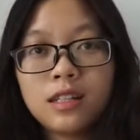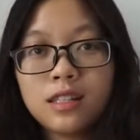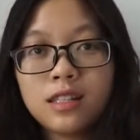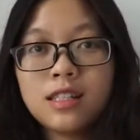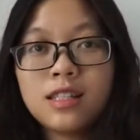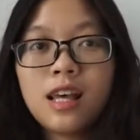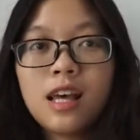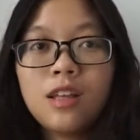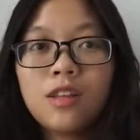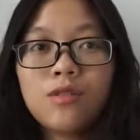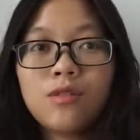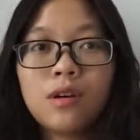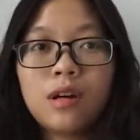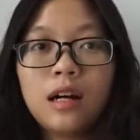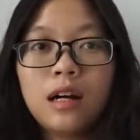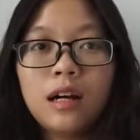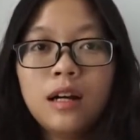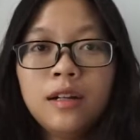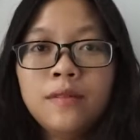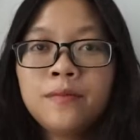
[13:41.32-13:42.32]

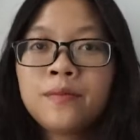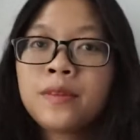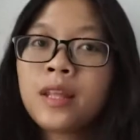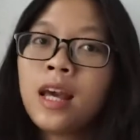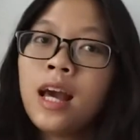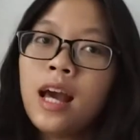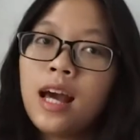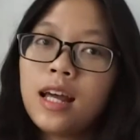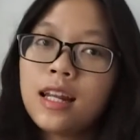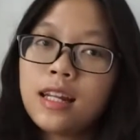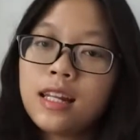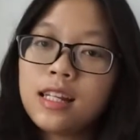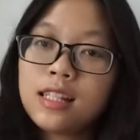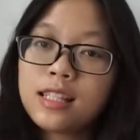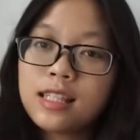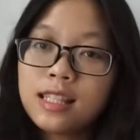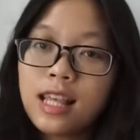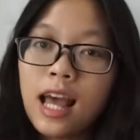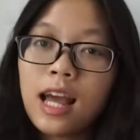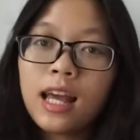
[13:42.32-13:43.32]
etc. The
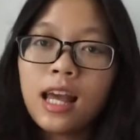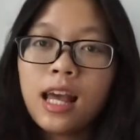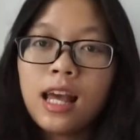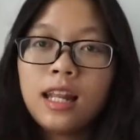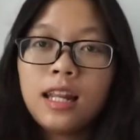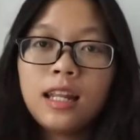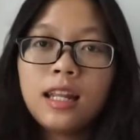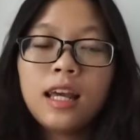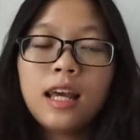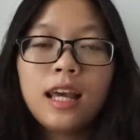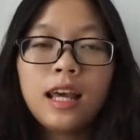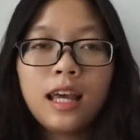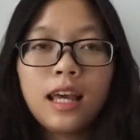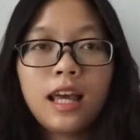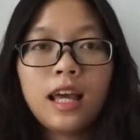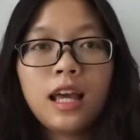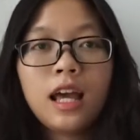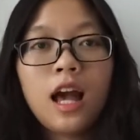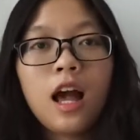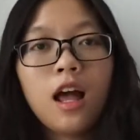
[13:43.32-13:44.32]
second
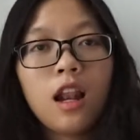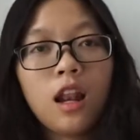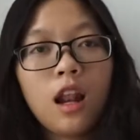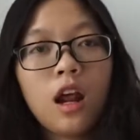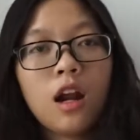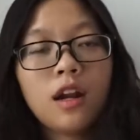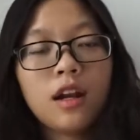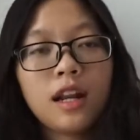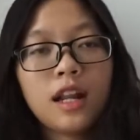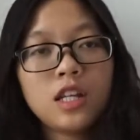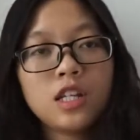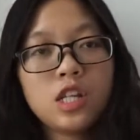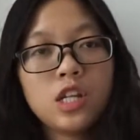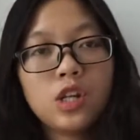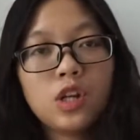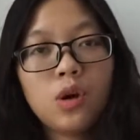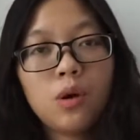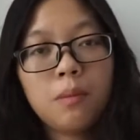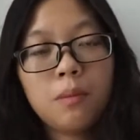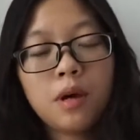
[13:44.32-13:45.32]
is large
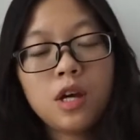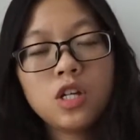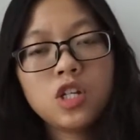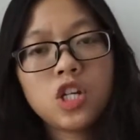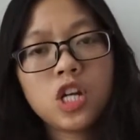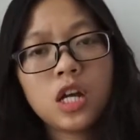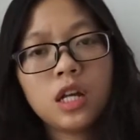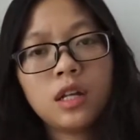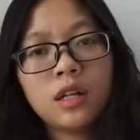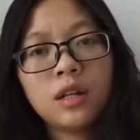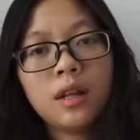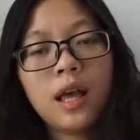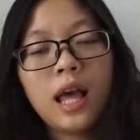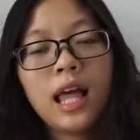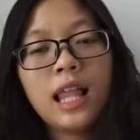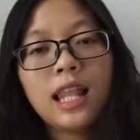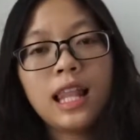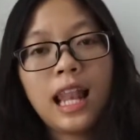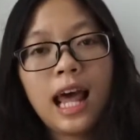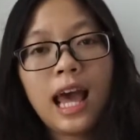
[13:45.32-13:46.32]
national merchant
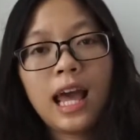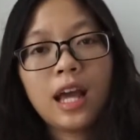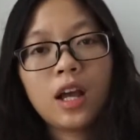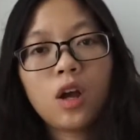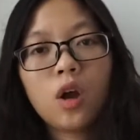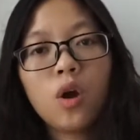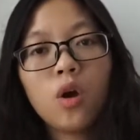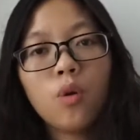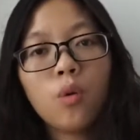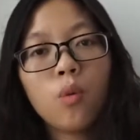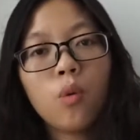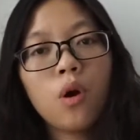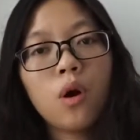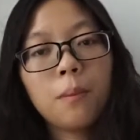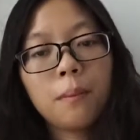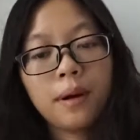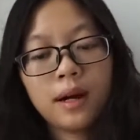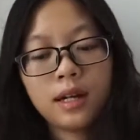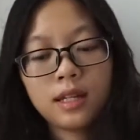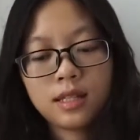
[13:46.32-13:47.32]
like
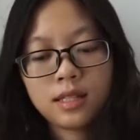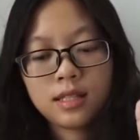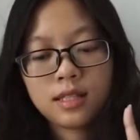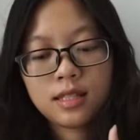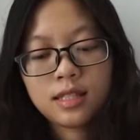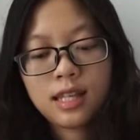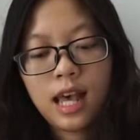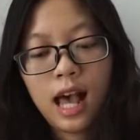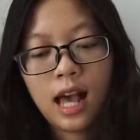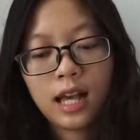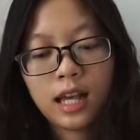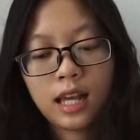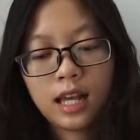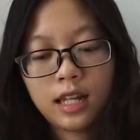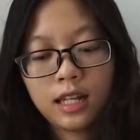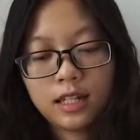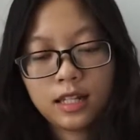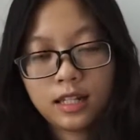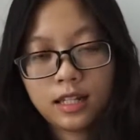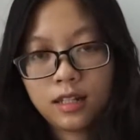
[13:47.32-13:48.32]
Walmart,
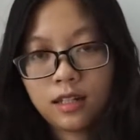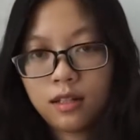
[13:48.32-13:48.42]
Target,